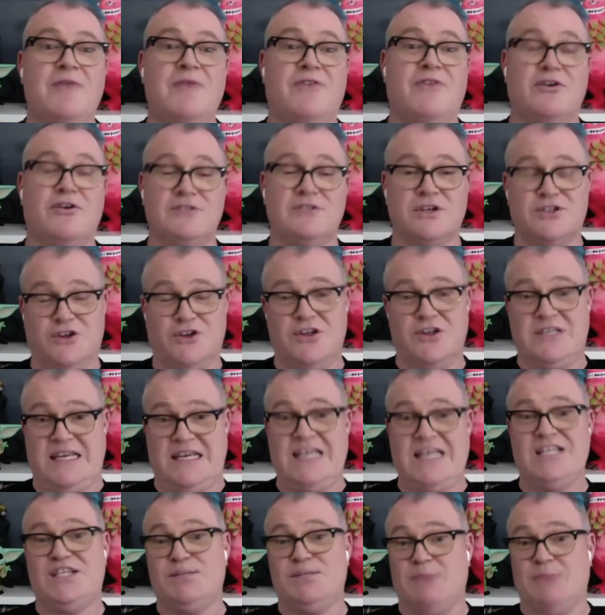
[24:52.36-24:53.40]
turned
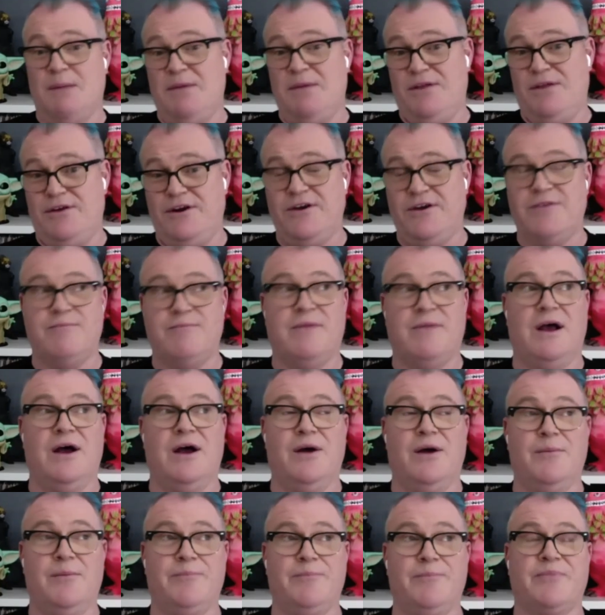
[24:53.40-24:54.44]
into my mother,
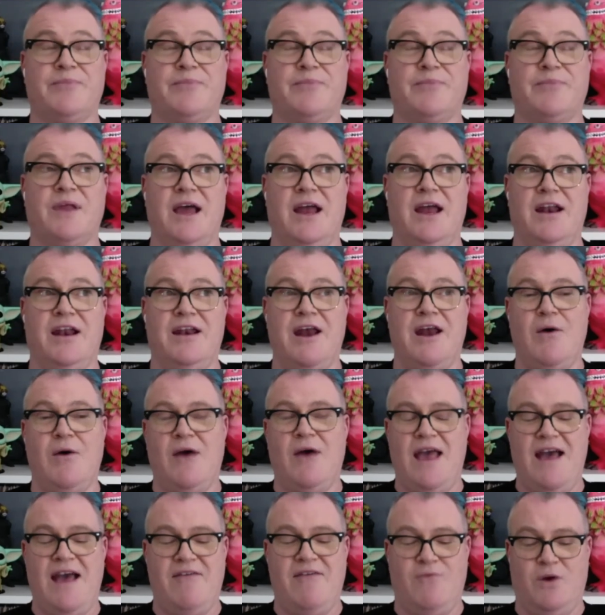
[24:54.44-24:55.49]
and now I
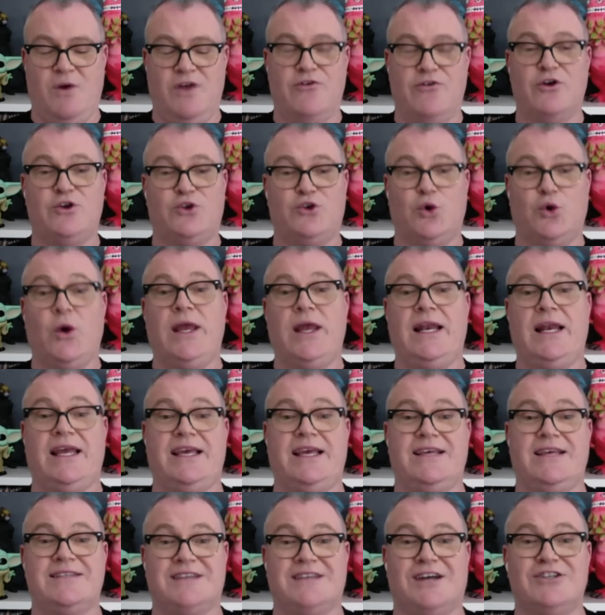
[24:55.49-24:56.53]
have one of her doilies
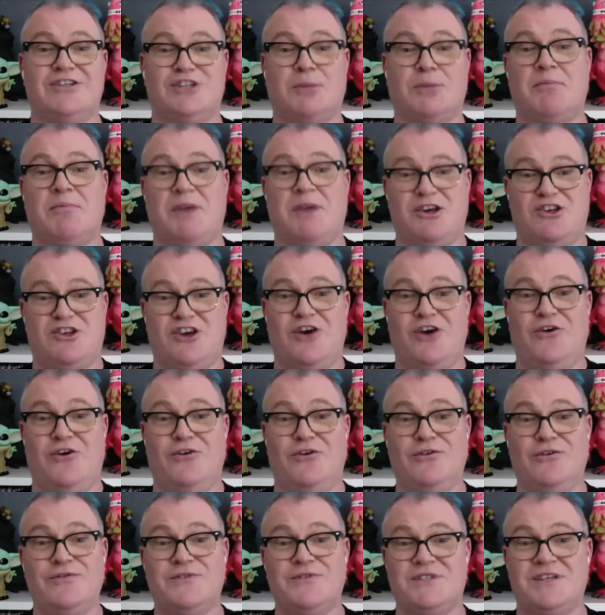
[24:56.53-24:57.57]
on top of my
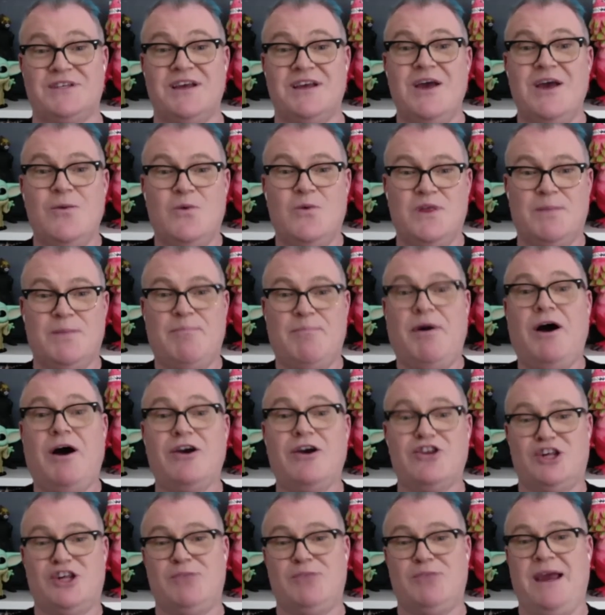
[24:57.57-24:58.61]
shelves with a pot she
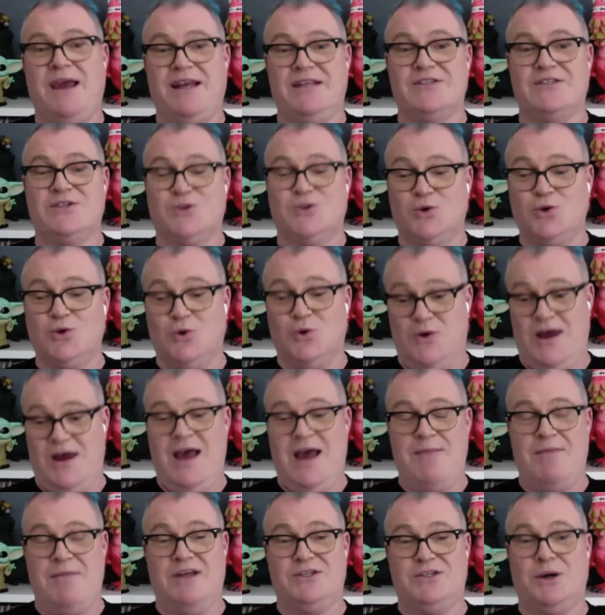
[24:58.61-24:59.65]
made in school and my
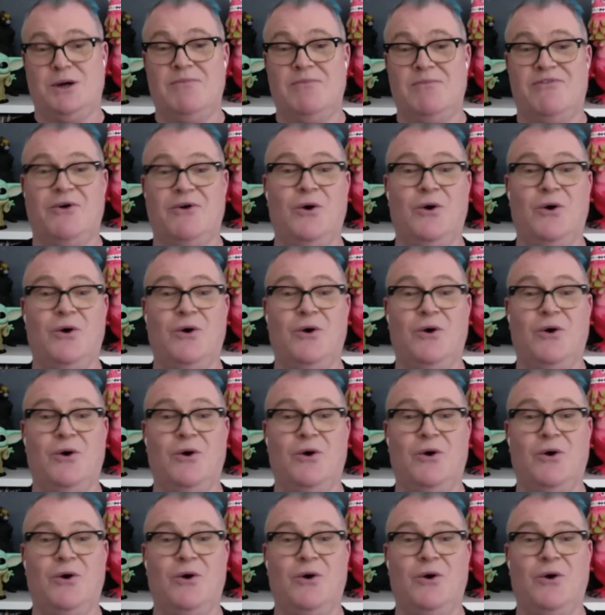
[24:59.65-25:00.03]
Tom Ford